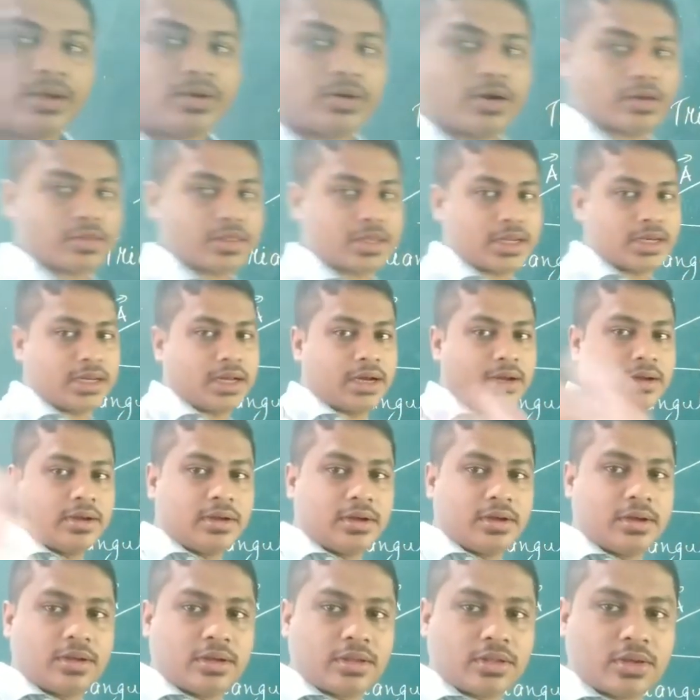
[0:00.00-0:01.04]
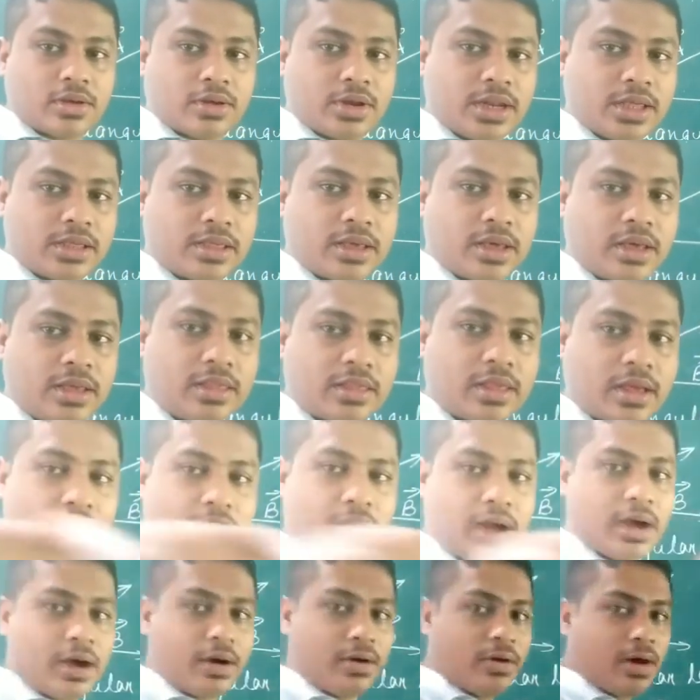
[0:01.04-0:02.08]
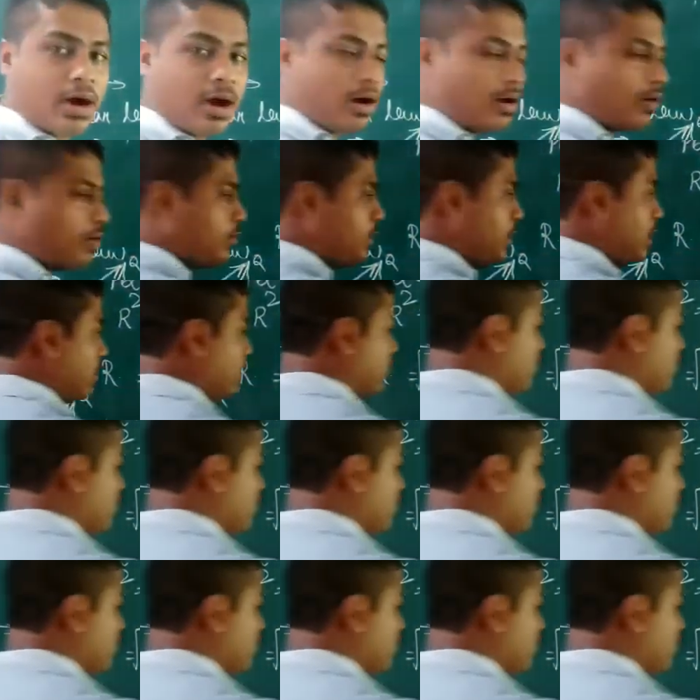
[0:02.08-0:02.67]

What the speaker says: cos theta. So this is how we have